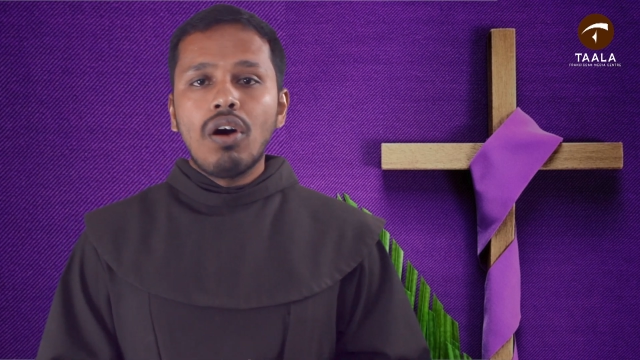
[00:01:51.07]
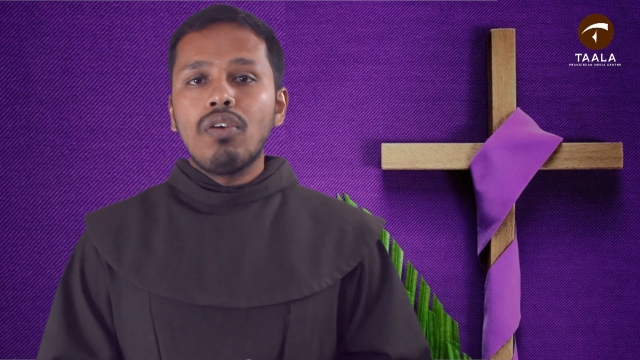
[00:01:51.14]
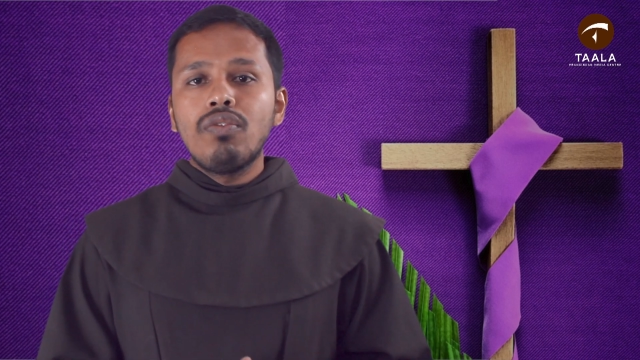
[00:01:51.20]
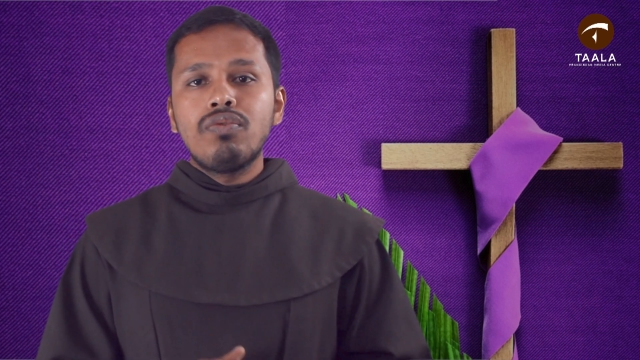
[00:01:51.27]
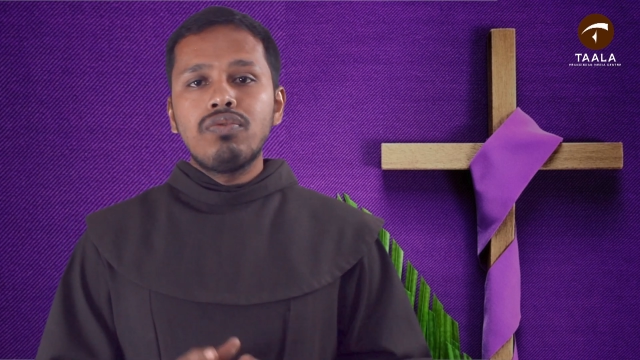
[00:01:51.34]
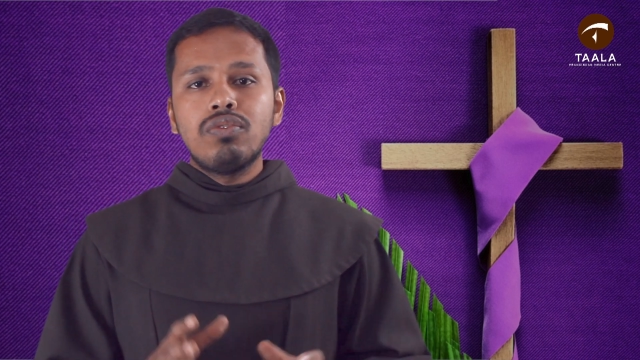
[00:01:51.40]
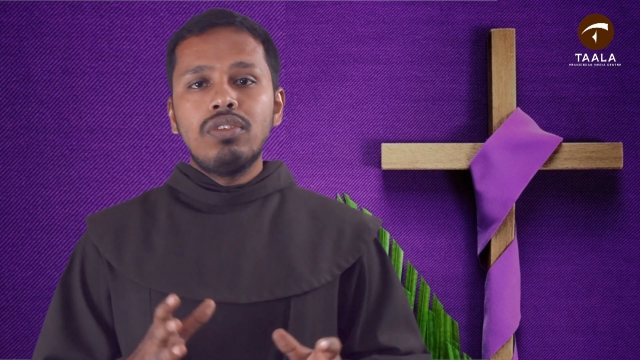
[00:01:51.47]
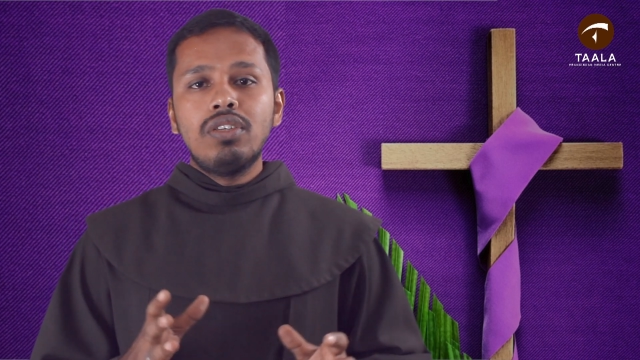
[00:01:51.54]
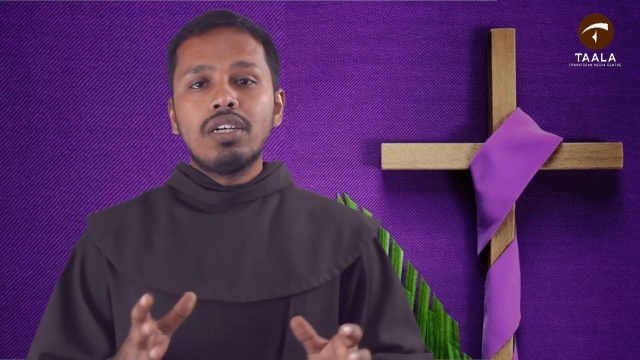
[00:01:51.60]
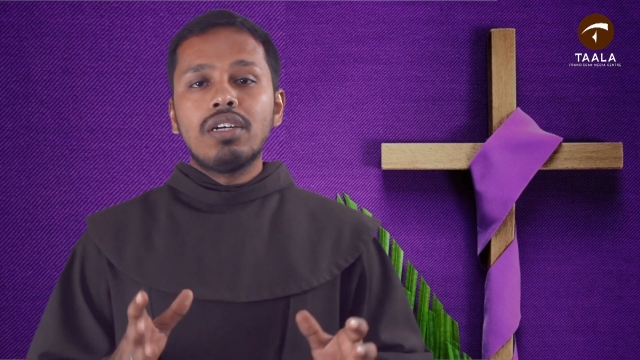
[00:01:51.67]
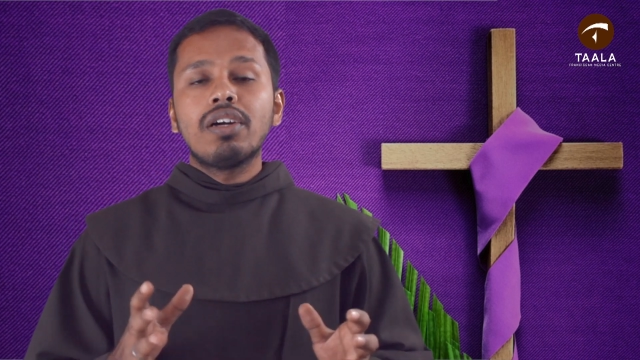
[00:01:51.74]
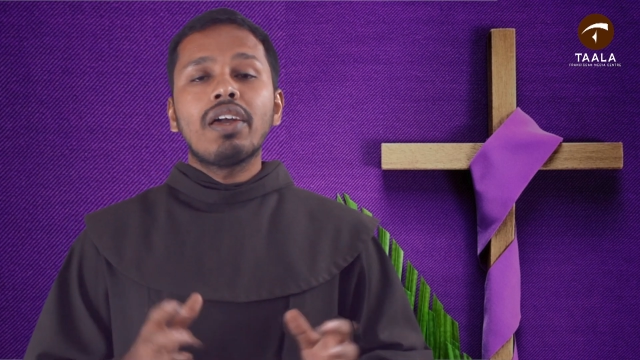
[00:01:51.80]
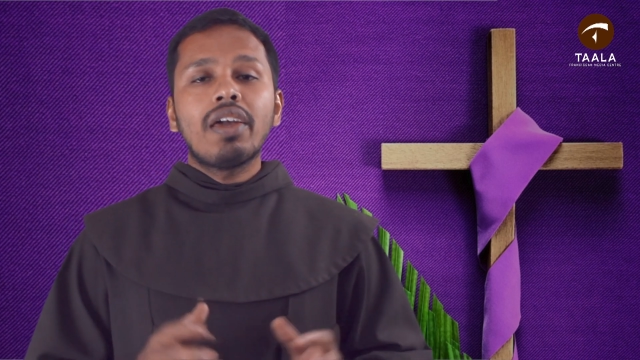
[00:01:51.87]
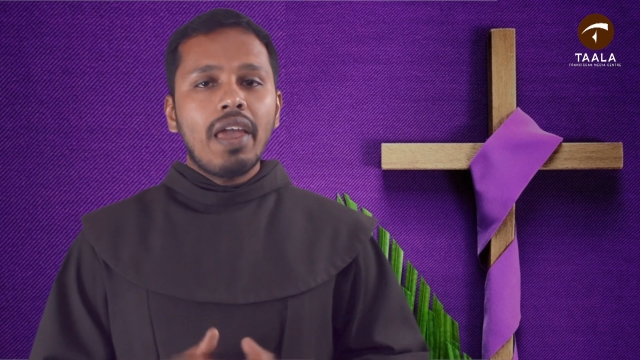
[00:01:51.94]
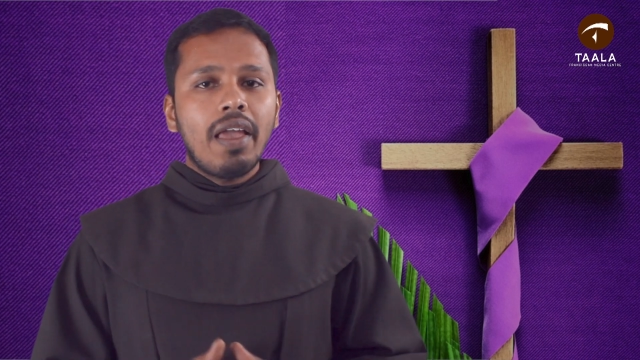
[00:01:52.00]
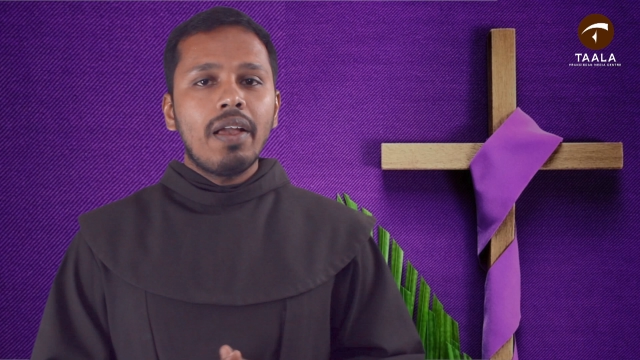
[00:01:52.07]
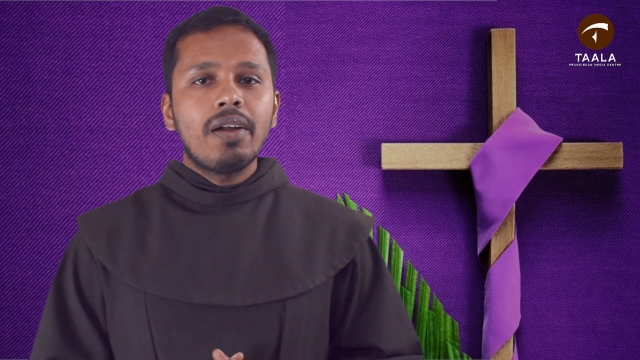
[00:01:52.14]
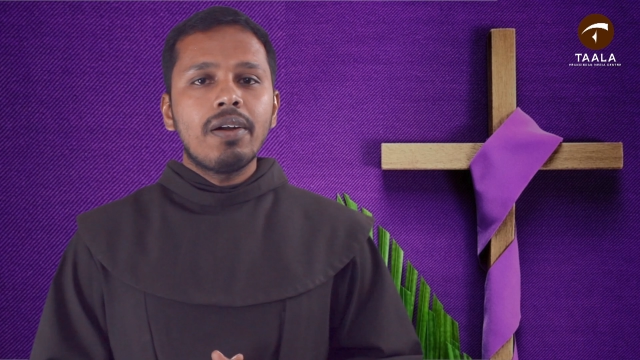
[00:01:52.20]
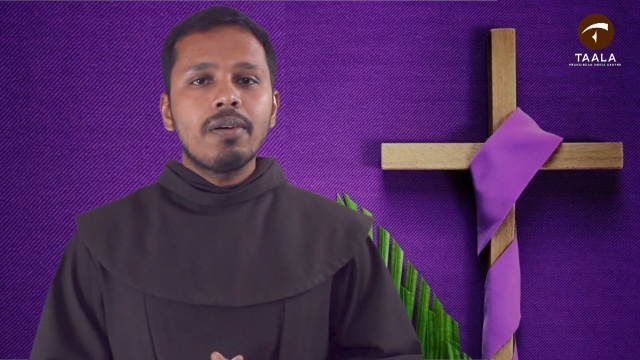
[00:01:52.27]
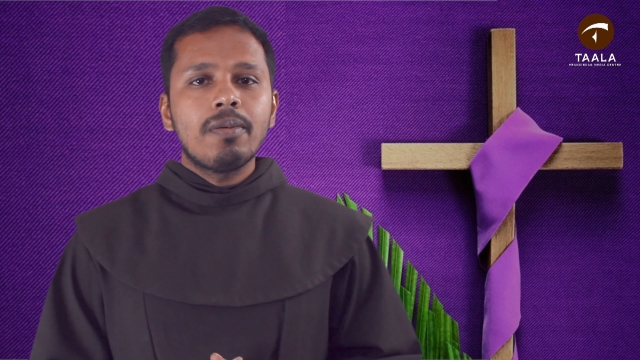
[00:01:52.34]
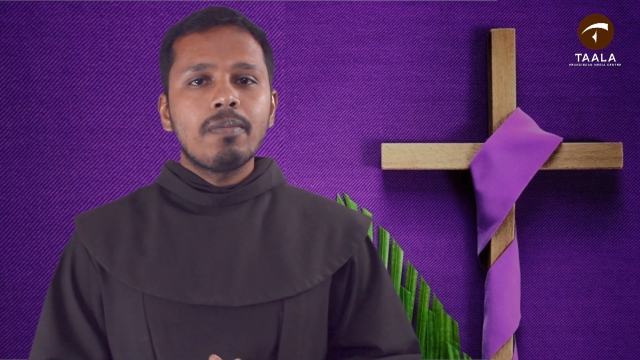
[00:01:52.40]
of the king.